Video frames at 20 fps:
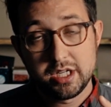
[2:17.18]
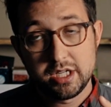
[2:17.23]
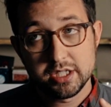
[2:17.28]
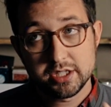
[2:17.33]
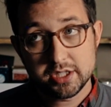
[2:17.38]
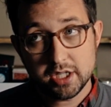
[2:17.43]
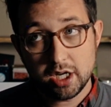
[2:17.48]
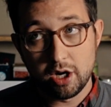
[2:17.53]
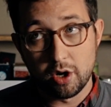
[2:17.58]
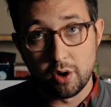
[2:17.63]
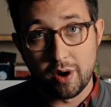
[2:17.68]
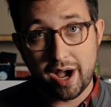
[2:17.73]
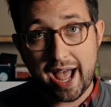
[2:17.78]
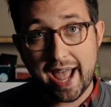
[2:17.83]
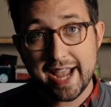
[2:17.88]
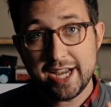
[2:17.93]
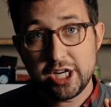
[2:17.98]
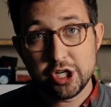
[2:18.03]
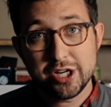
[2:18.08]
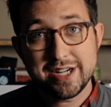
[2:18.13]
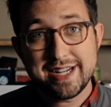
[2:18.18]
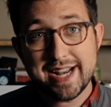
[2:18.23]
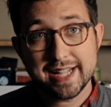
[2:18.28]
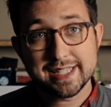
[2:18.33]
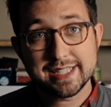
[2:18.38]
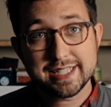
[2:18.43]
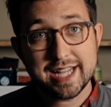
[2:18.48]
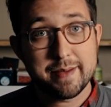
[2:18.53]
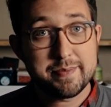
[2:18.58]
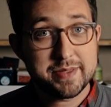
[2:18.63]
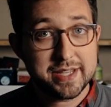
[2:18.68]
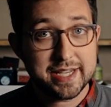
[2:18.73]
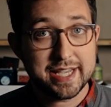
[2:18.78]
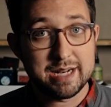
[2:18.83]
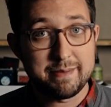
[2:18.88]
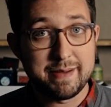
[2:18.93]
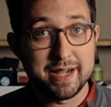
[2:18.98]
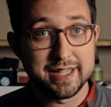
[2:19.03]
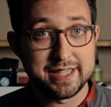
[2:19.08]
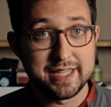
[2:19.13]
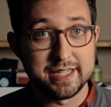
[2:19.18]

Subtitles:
So, I could not stop thinking about